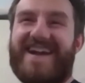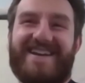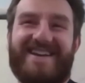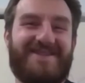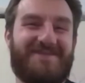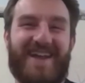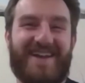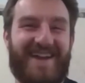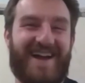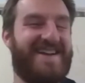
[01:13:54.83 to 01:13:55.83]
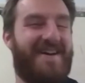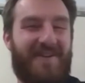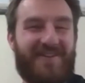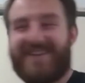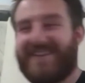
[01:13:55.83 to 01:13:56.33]
think I did, but I
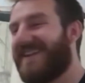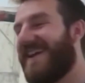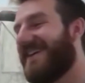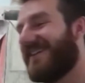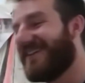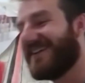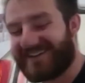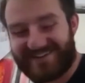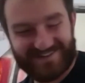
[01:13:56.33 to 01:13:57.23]
never really know.